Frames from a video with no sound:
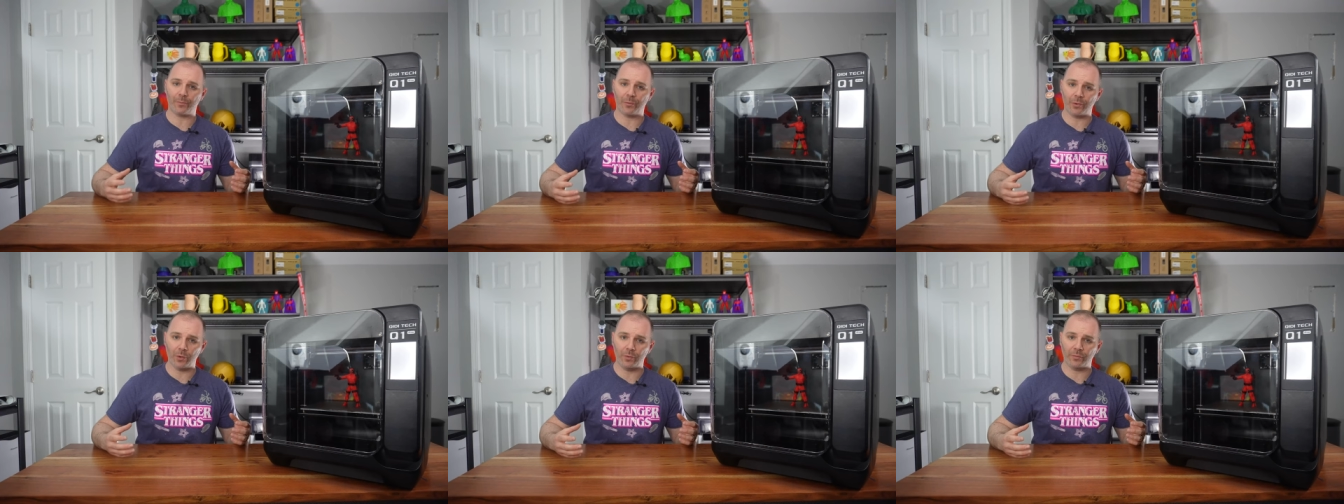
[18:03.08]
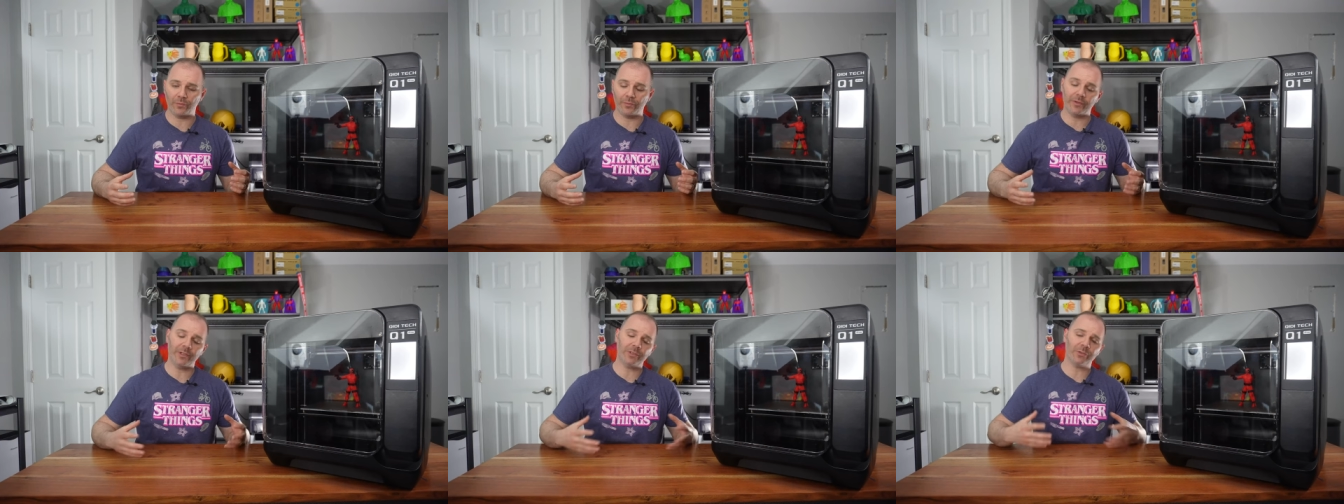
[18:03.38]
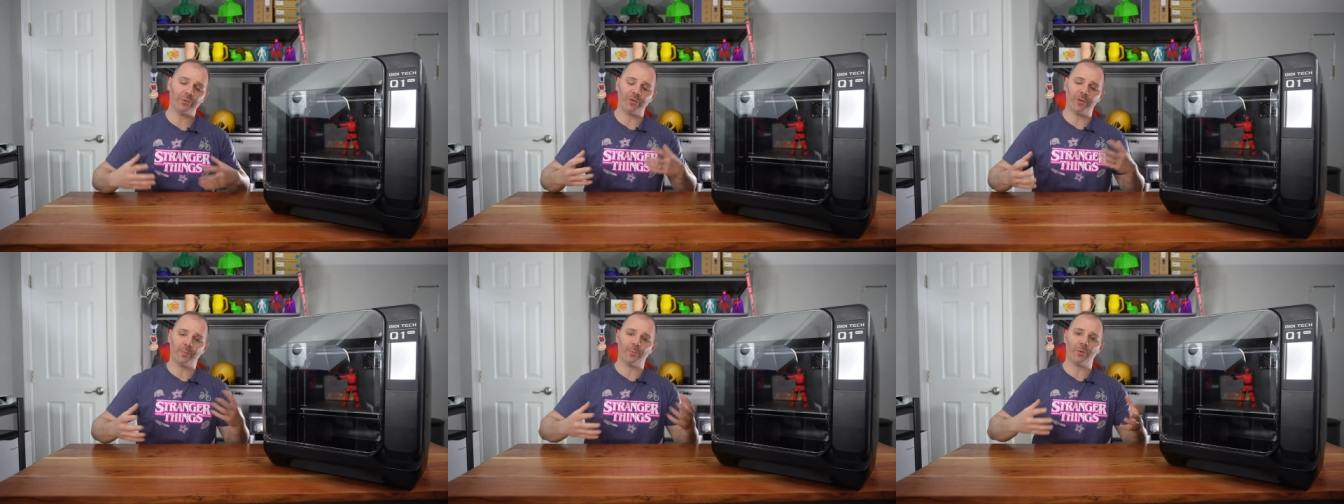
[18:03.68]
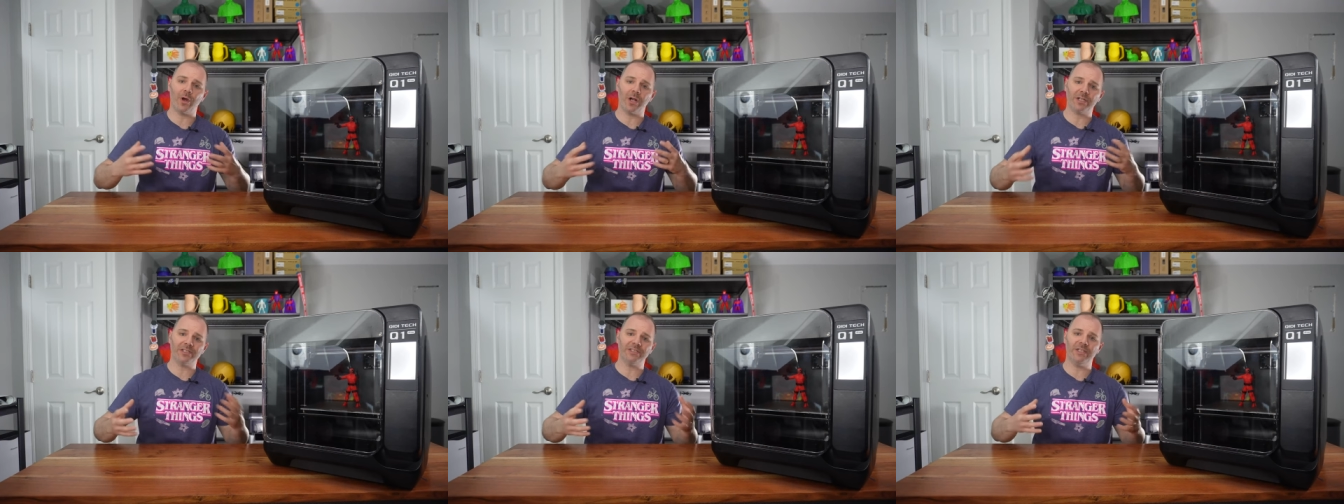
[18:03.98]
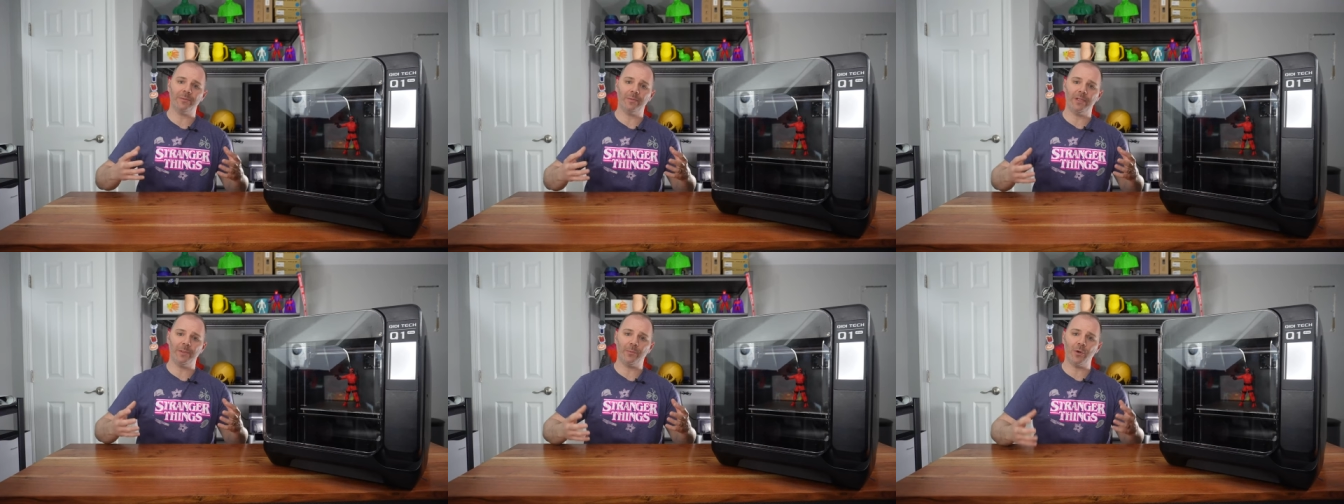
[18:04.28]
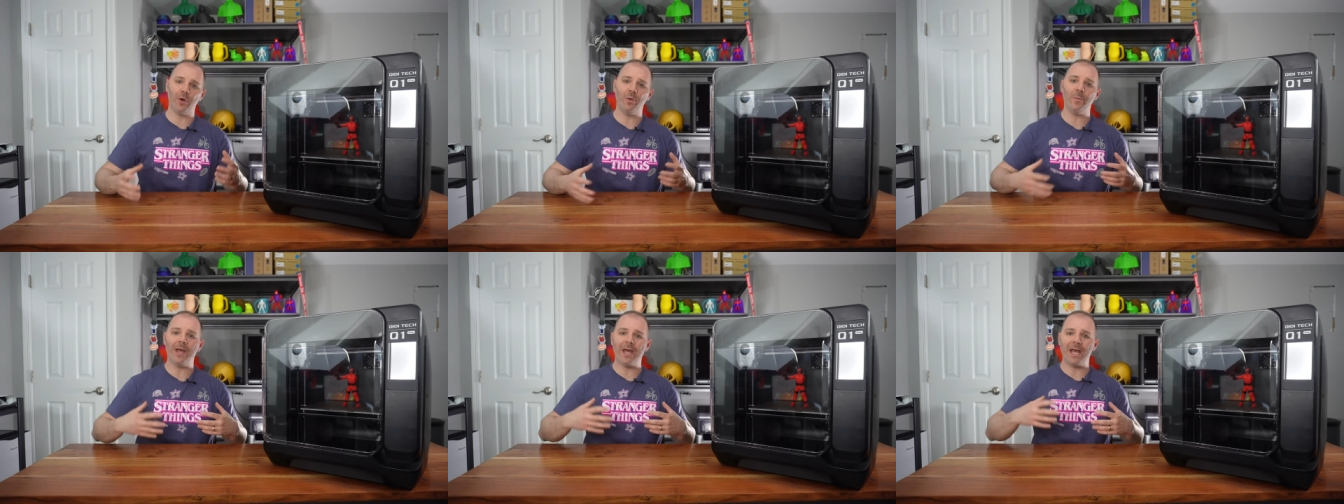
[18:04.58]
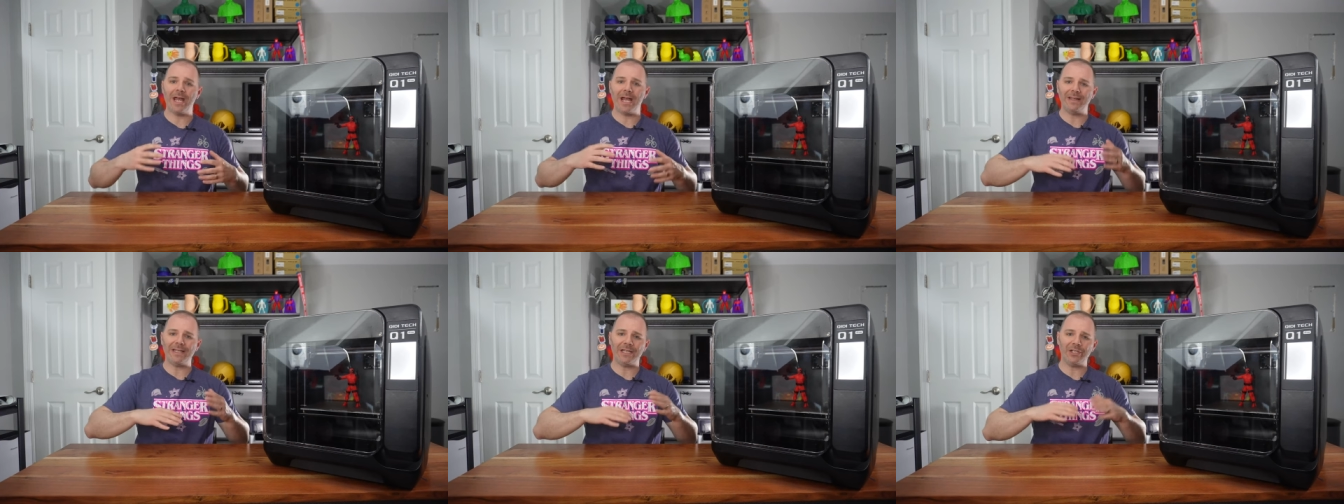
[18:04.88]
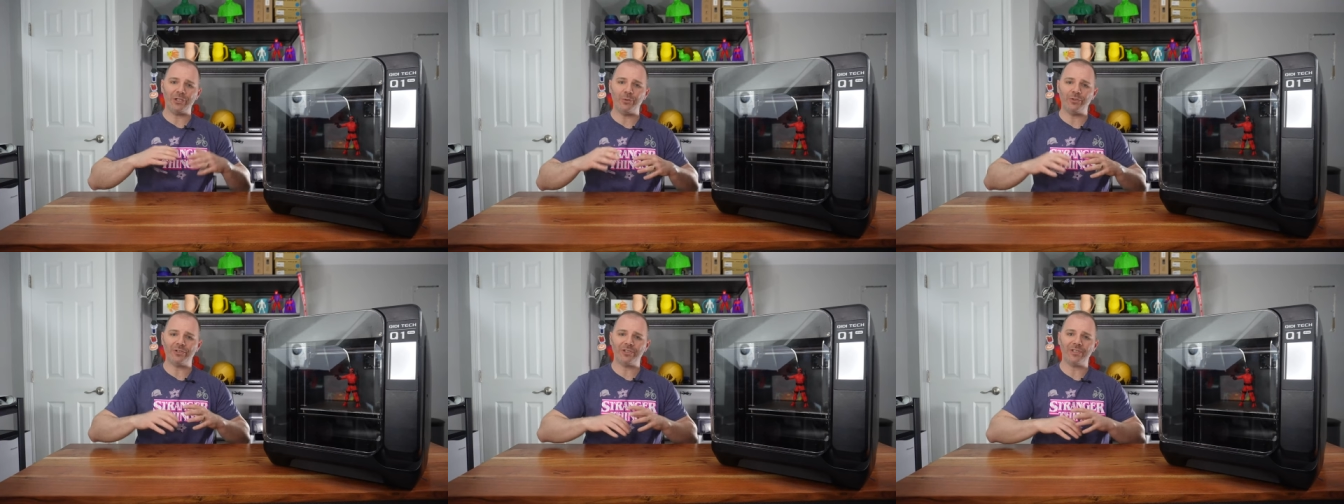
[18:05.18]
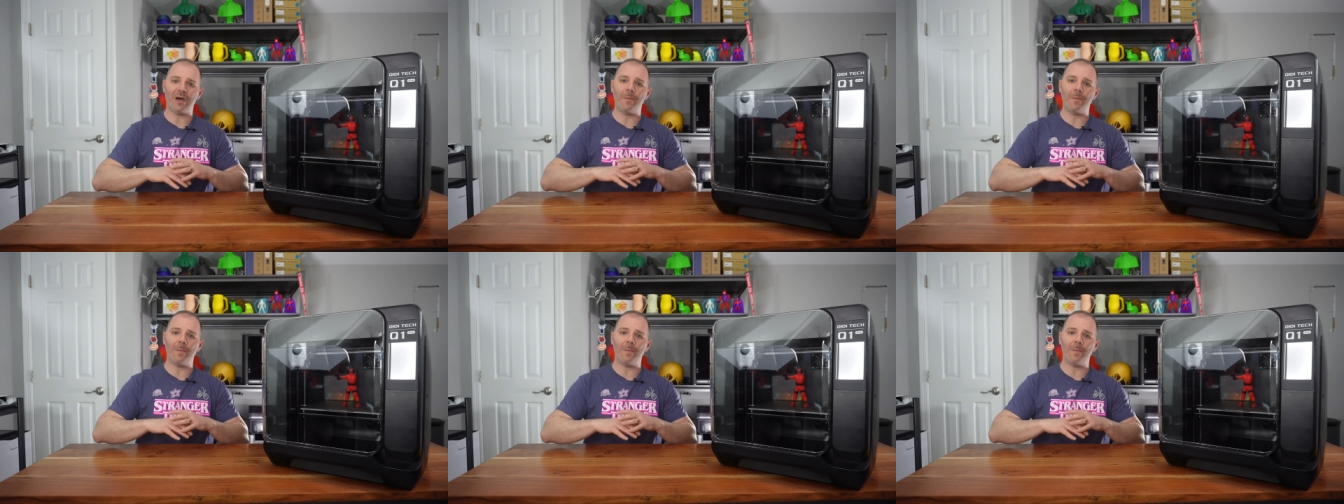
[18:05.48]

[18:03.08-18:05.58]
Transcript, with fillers: probe for this, or a proximity probe, and that uses